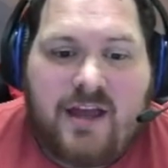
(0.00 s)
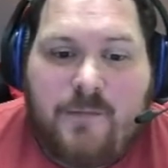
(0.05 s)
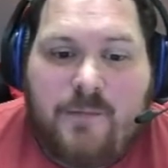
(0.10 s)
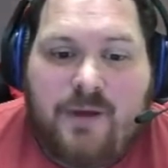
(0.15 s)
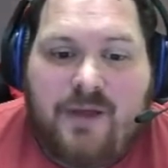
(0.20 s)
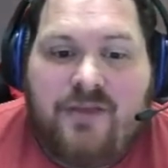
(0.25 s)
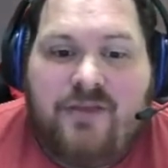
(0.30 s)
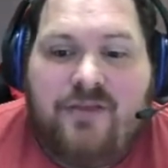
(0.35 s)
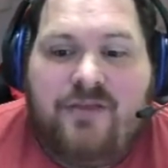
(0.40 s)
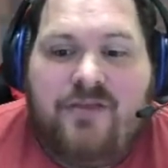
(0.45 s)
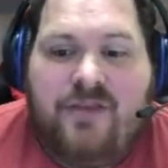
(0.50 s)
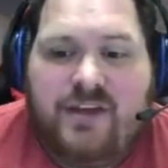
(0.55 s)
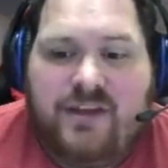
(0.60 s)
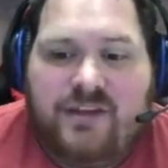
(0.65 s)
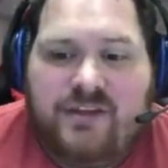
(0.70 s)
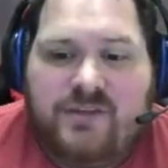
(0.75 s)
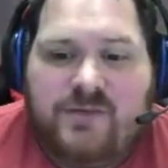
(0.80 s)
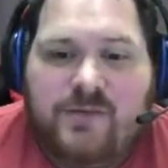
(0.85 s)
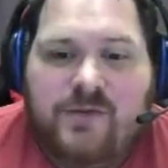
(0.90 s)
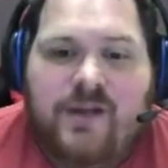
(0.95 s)
But
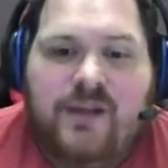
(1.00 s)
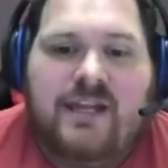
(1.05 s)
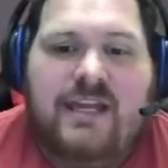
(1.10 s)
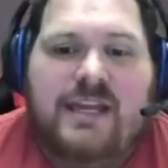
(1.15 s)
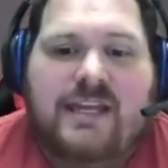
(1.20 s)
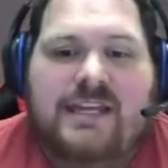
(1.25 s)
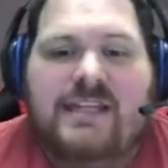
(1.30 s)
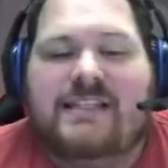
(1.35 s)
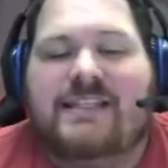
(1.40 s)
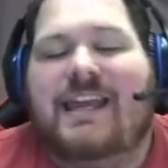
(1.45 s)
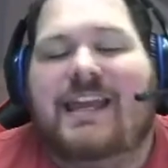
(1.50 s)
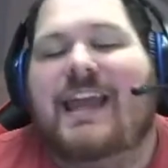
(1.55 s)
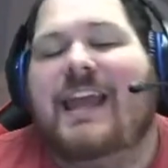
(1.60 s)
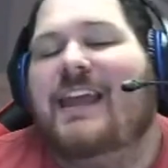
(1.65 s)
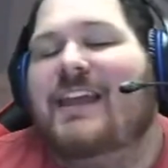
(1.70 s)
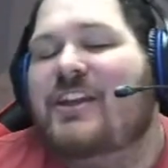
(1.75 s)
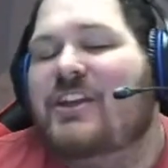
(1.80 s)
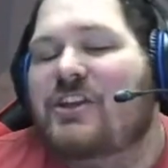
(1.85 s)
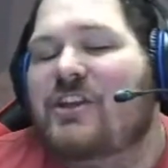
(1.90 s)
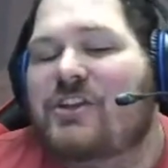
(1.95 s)
this one is
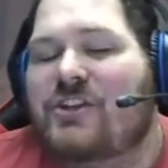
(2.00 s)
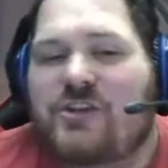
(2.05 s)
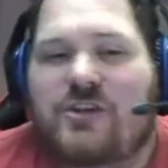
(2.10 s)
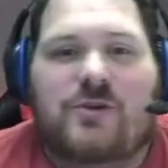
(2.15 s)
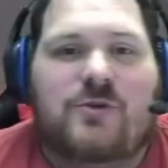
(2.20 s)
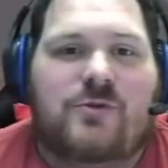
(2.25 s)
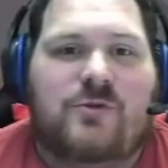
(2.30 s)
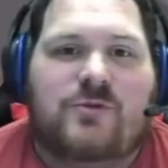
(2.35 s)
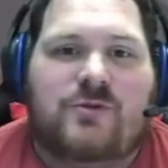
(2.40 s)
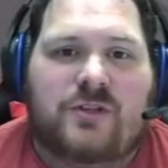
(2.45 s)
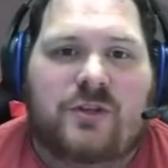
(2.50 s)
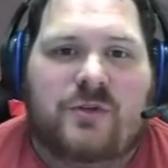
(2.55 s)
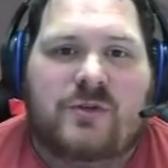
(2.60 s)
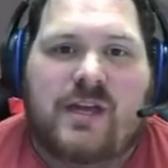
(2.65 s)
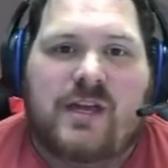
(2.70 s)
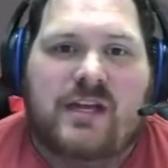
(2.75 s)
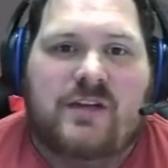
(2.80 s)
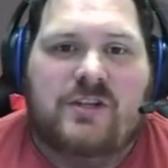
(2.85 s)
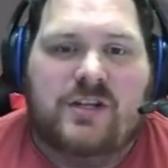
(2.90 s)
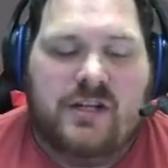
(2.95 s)
a huge
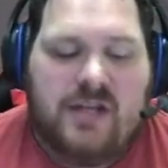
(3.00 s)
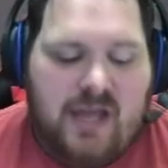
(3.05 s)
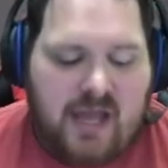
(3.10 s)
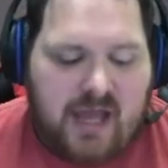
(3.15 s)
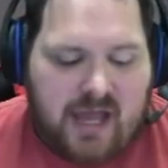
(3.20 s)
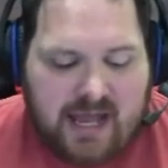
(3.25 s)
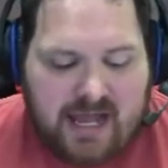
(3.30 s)
location.